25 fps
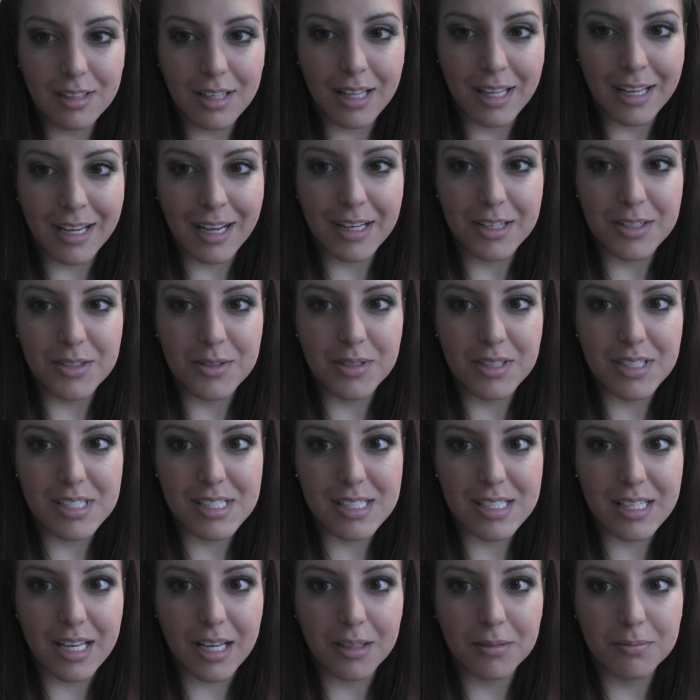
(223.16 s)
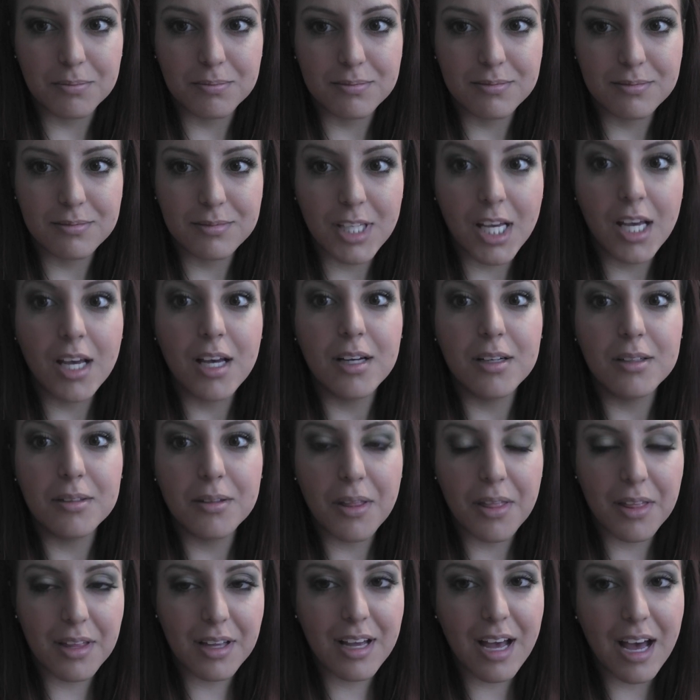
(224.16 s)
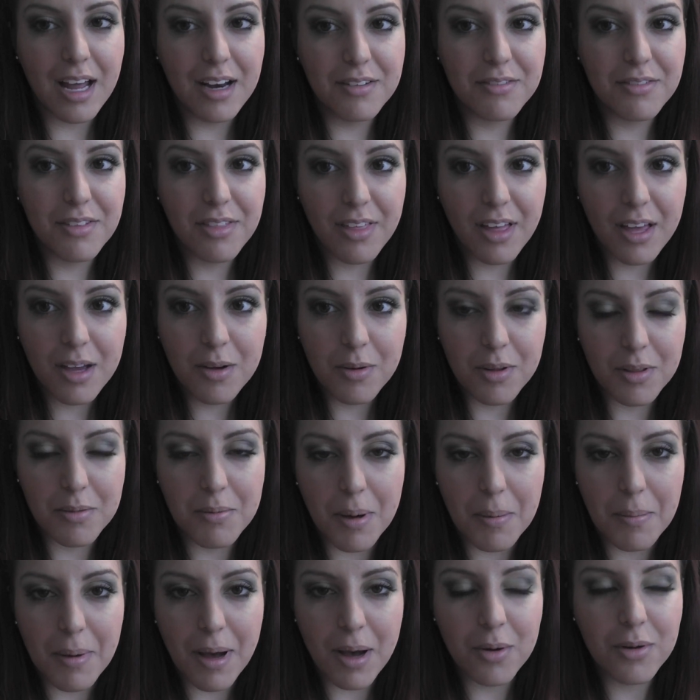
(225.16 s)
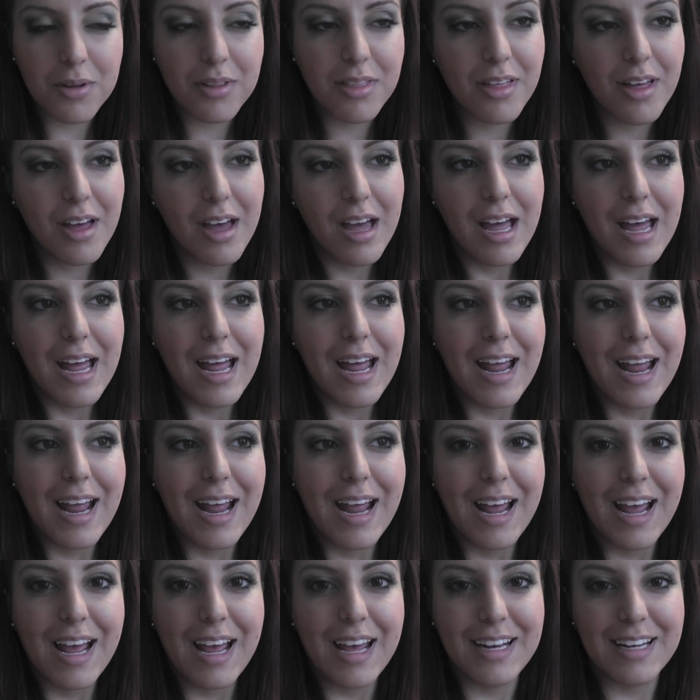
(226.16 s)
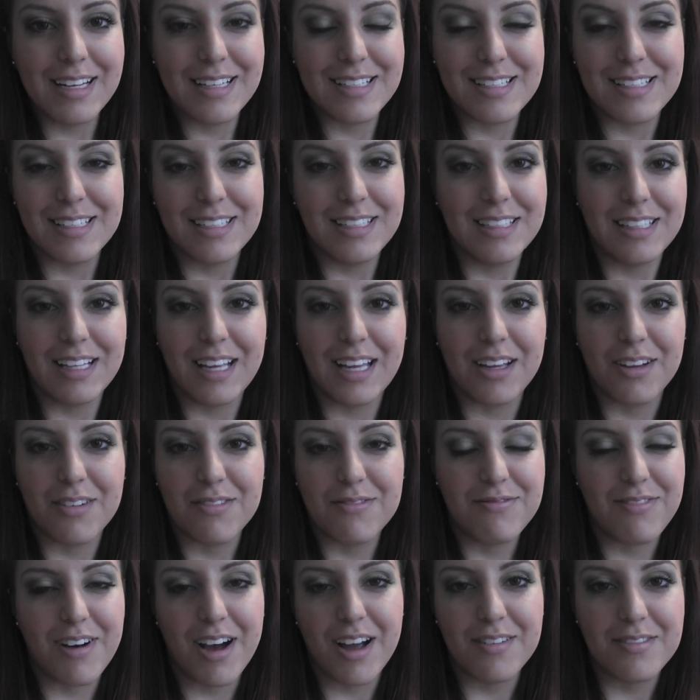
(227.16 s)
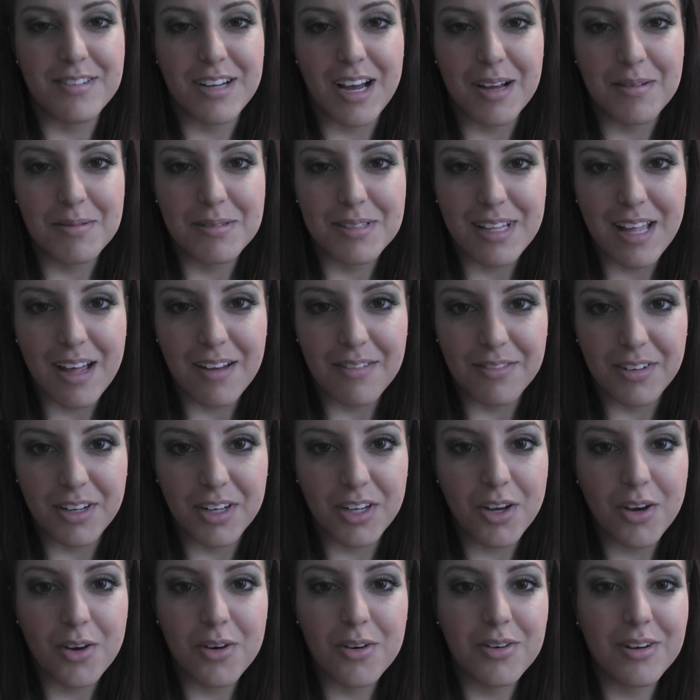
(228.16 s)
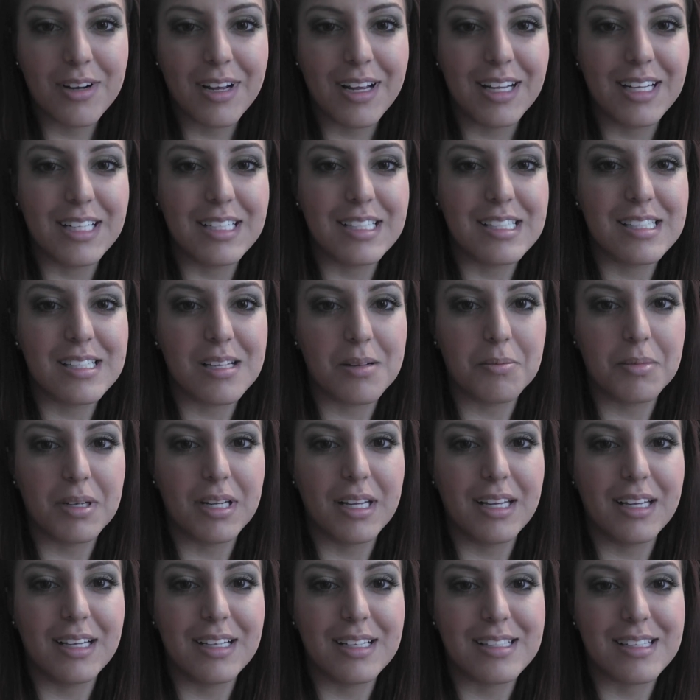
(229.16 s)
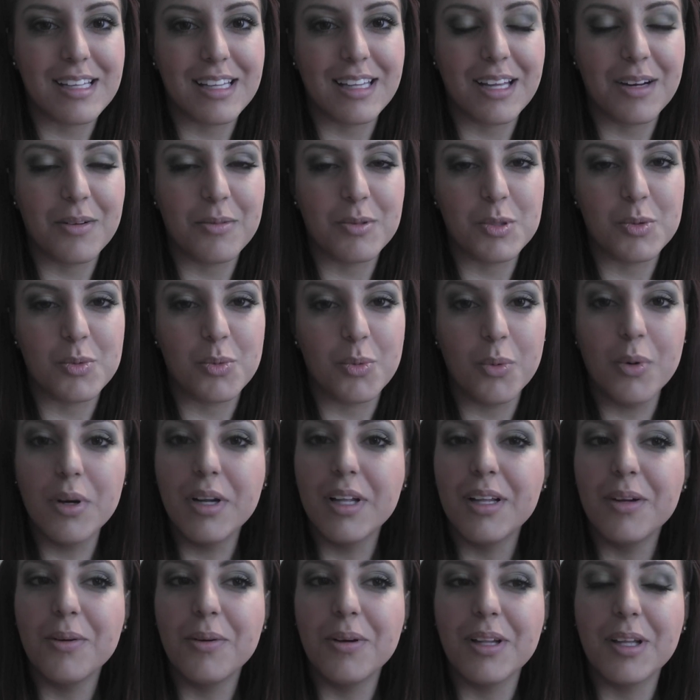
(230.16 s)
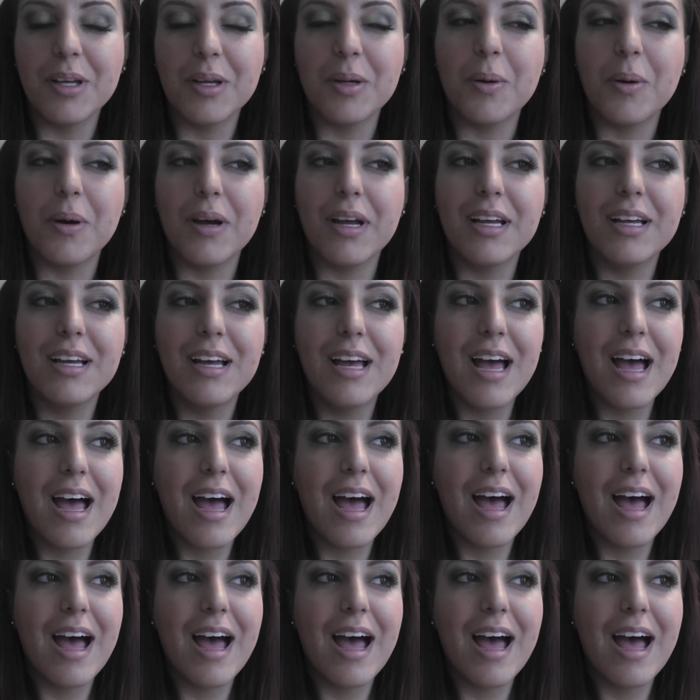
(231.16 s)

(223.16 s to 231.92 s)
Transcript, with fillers: like I do this like kind of thing with my mouth and I did it like five times in that video and somebody said that it was really really annoying